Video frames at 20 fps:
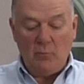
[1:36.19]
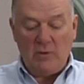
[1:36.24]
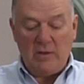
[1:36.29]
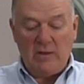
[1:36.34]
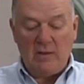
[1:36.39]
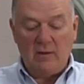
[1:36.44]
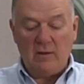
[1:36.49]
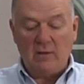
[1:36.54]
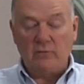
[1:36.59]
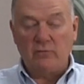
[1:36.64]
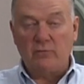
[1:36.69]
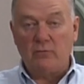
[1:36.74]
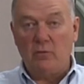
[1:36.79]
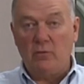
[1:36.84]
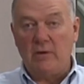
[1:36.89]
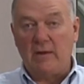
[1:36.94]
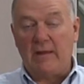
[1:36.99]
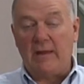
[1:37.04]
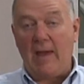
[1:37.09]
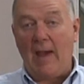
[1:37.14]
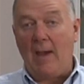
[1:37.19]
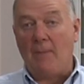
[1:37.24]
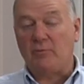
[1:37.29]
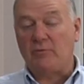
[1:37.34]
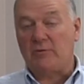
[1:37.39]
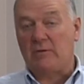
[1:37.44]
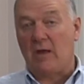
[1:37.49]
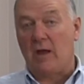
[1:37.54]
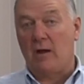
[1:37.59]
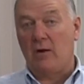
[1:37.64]
we can extrude a
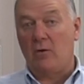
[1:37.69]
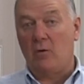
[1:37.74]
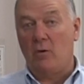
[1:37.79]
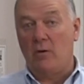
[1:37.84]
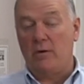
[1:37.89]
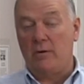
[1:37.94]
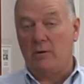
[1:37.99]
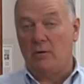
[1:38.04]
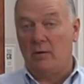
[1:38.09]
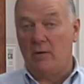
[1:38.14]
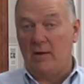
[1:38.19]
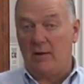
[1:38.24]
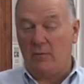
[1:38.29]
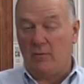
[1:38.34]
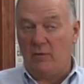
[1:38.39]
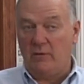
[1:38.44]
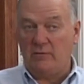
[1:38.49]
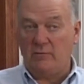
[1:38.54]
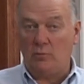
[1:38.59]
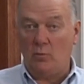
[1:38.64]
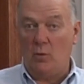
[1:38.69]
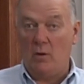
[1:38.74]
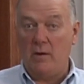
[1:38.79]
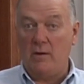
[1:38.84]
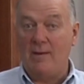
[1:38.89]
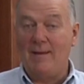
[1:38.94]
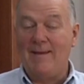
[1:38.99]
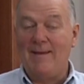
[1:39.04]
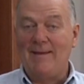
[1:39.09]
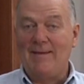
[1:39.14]
capstock on here like this
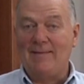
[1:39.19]
one